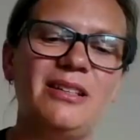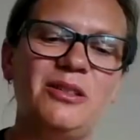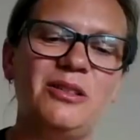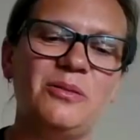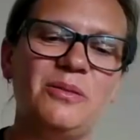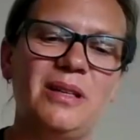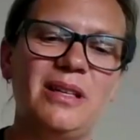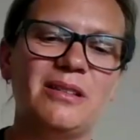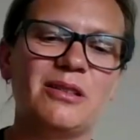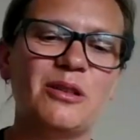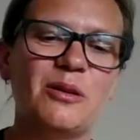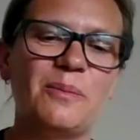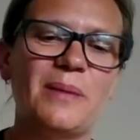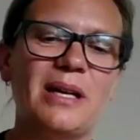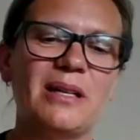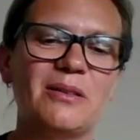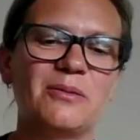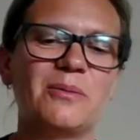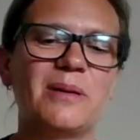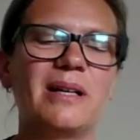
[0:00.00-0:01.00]
unit, no
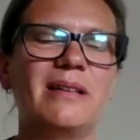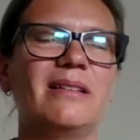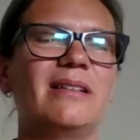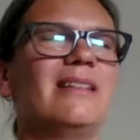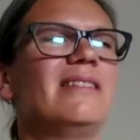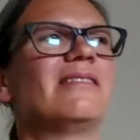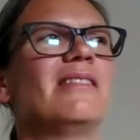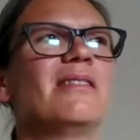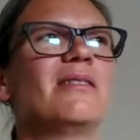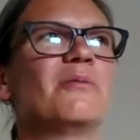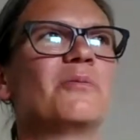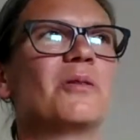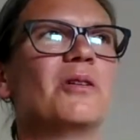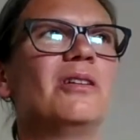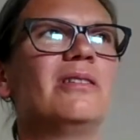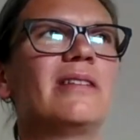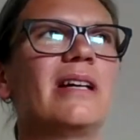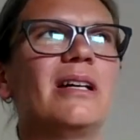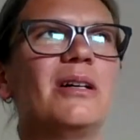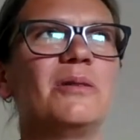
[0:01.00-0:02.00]
matter where it is in the
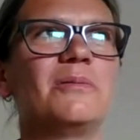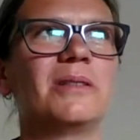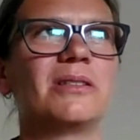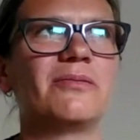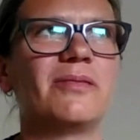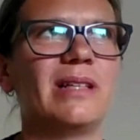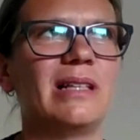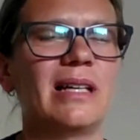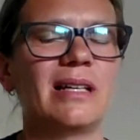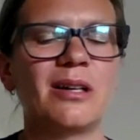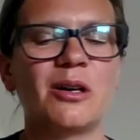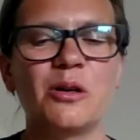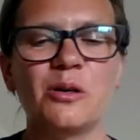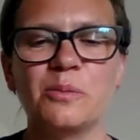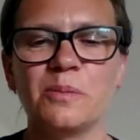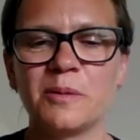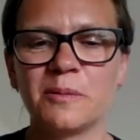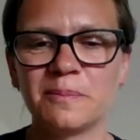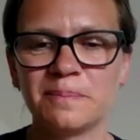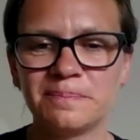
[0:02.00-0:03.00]
world. I always feel like home.